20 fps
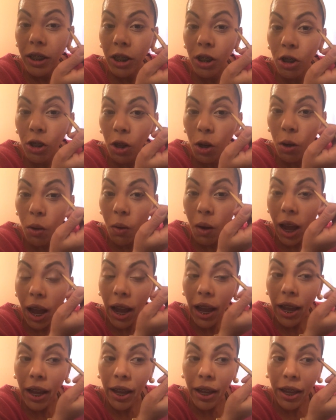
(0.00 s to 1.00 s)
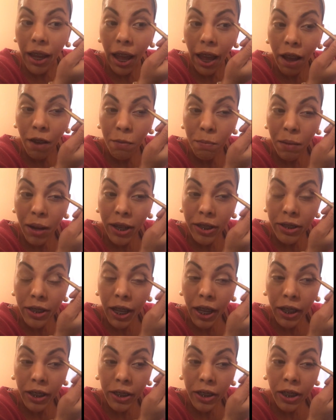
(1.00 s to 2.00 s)
you know, I have my
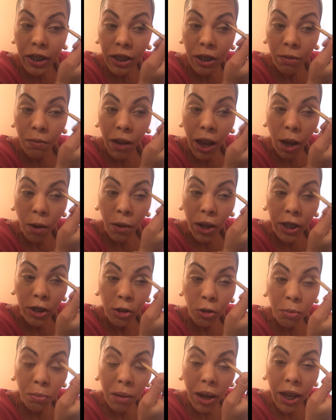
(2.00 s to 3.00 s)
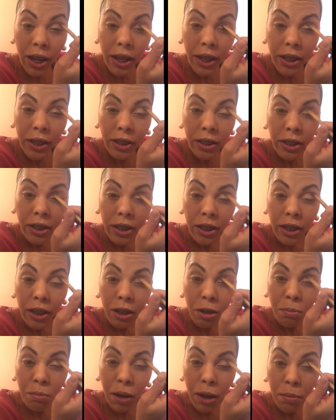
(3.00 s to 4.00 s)
technique of how I do my
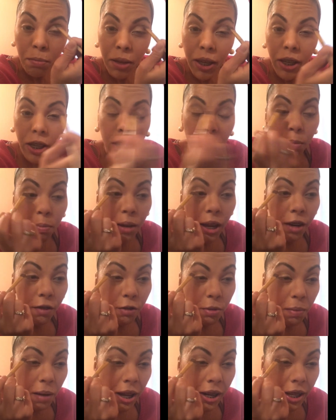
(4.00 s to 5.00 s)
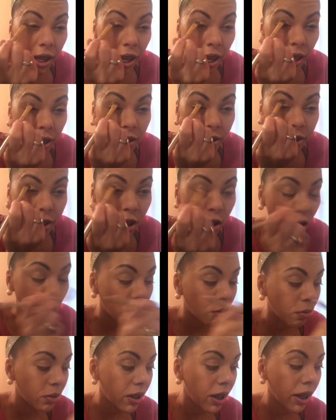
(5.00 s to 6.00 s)
makeup. Everybody has their
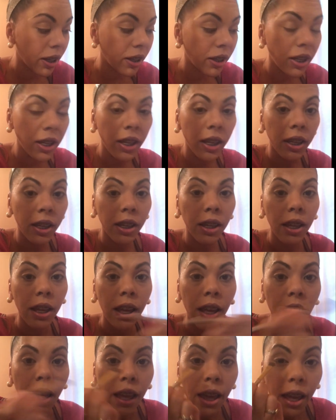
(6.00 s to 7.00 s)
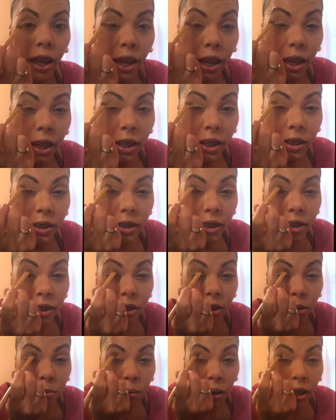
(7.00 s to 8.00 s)
own technique. And
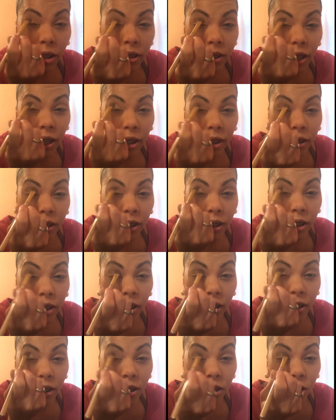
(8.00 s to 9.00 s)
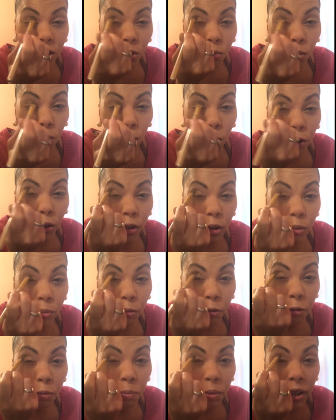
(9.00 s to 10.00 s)
this is my technique, and this is what works
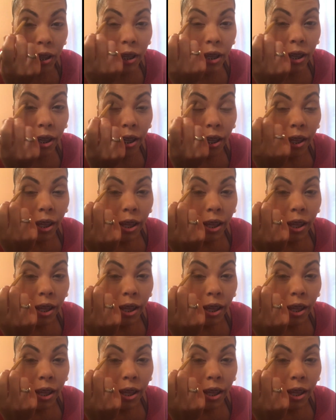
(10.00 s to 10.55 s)
for me.